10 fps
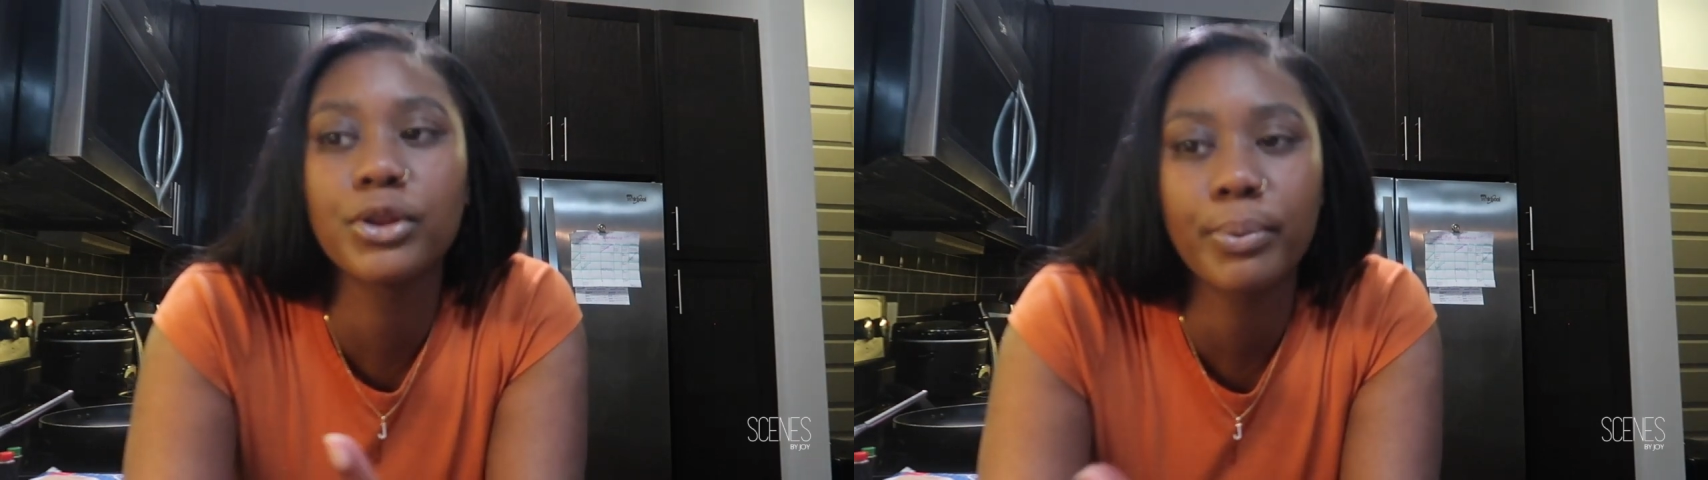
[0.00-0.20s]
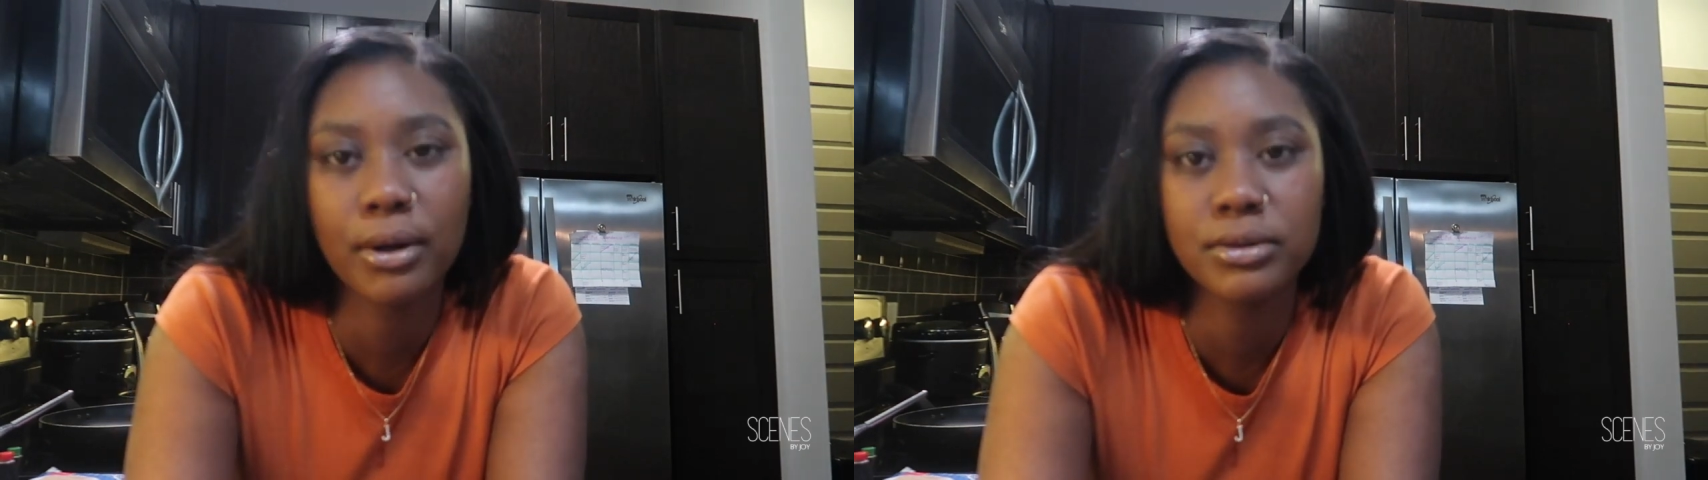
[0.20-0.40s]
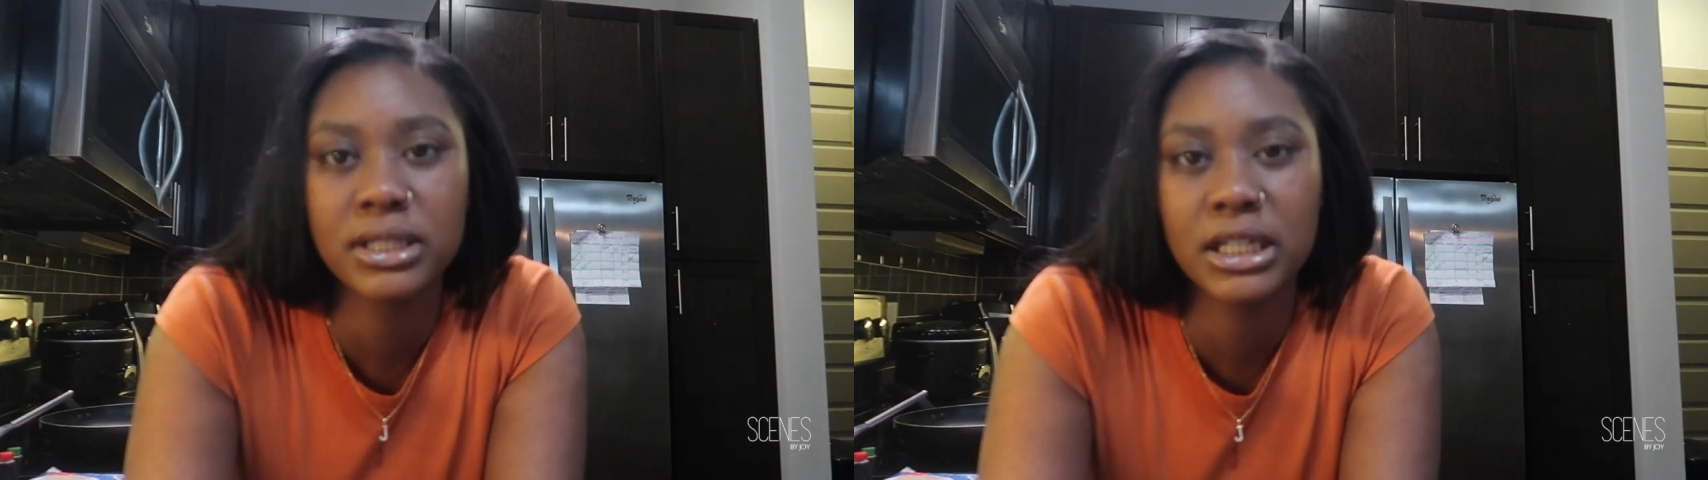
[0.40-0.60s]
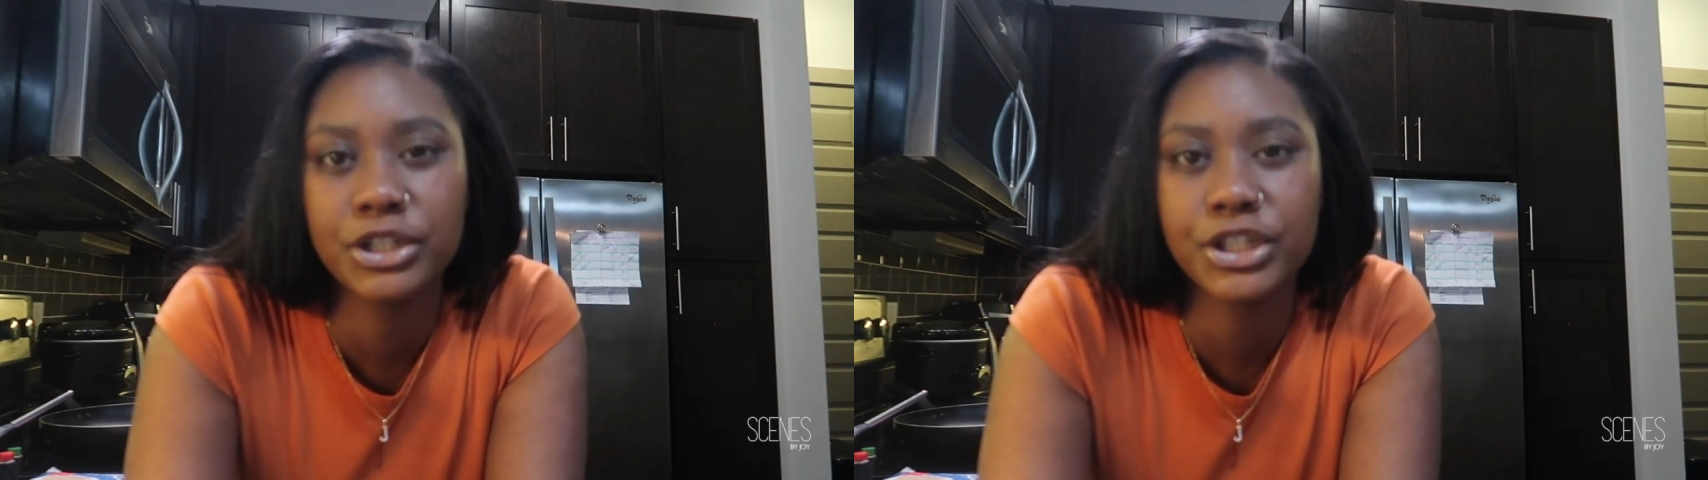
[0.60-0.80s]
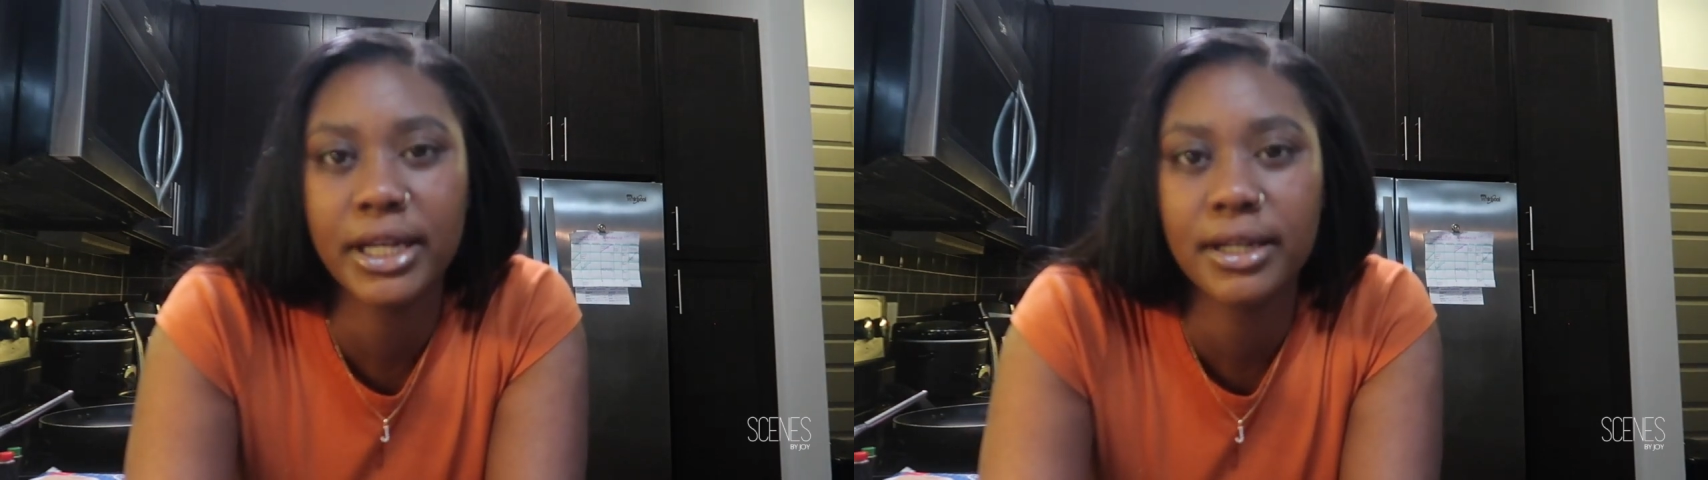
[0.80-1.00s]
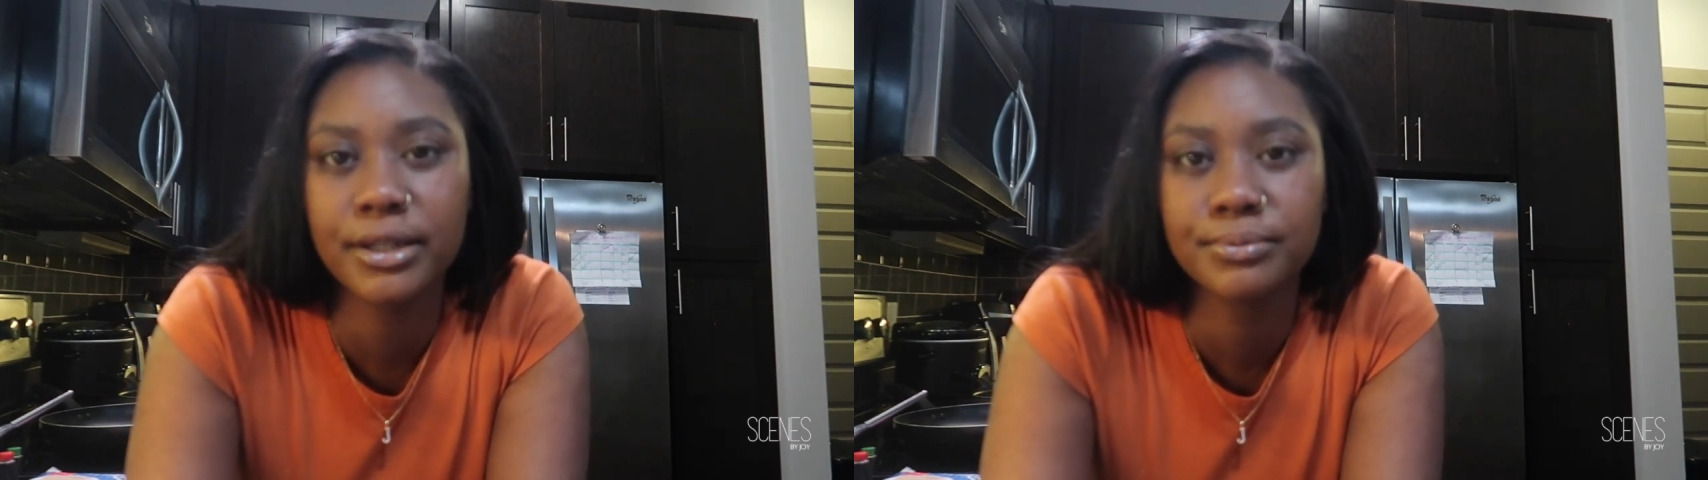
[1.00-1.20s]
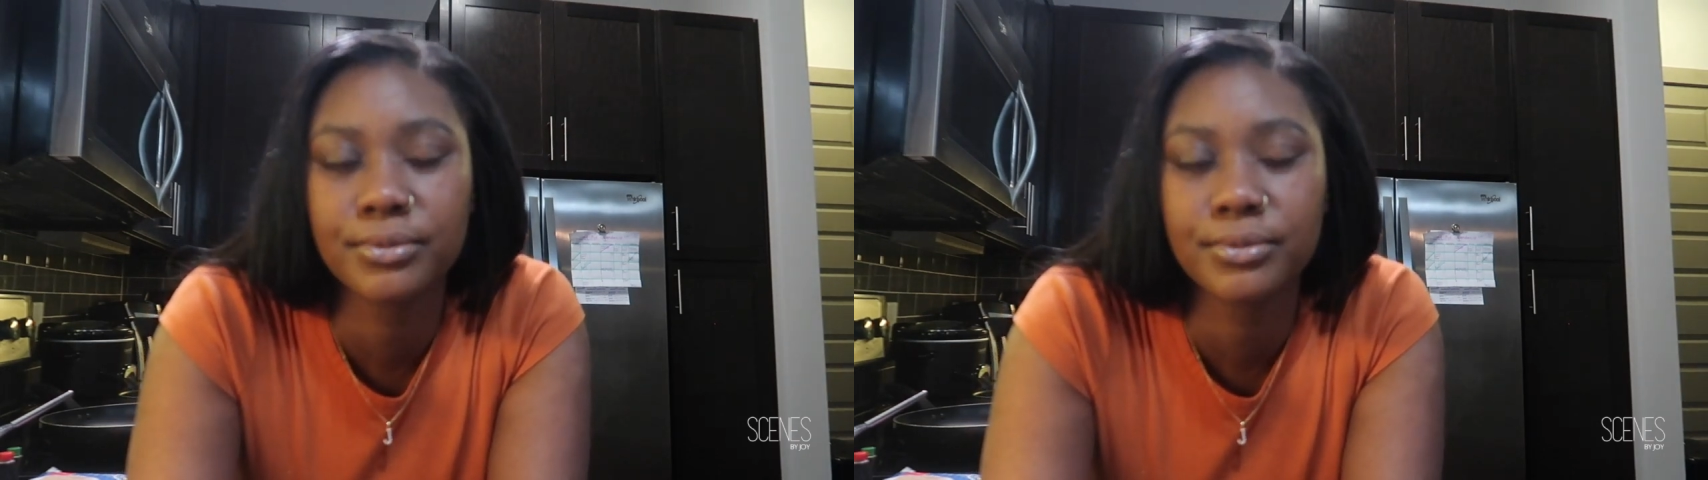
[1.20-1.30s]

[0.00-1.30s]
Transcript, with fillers: the protein shake.